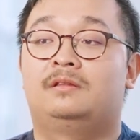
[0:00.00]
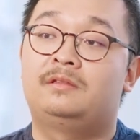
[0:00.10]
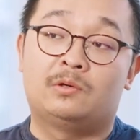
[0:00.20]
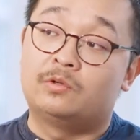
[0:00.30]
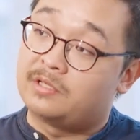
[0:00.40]

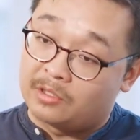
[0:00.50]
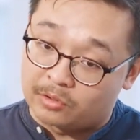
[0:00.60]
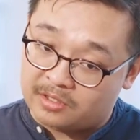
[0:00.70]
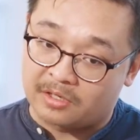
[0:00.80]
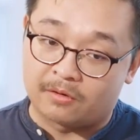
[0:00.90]
they will take
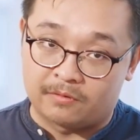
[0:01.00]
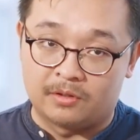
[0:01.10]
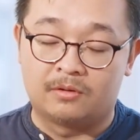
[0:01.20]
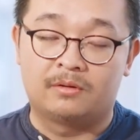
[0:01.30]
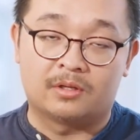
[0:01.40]
good care of
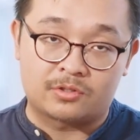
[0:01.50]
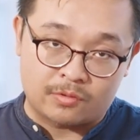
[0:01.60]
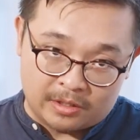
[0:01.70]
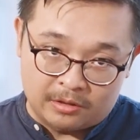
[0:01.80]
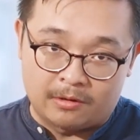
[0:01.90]
you. They'll
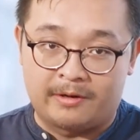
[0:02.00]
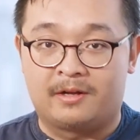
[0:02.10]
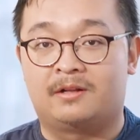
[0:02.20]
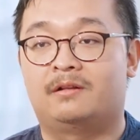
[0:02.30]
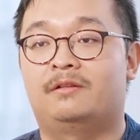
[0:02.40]
train you
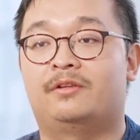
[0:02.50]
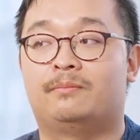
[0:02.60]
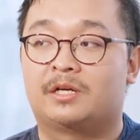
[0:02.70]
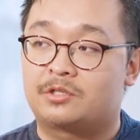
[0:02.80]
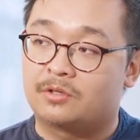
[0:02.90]
well. They'll
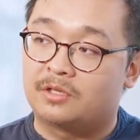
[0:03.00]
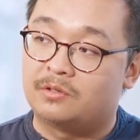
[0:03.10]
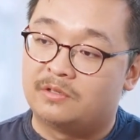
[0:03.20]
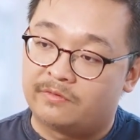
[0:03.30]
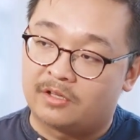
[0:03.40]
make sure that you
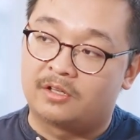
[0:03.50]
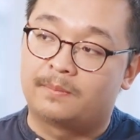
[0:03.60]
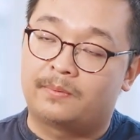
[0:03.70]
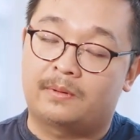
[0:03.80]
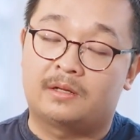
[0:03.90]
develop.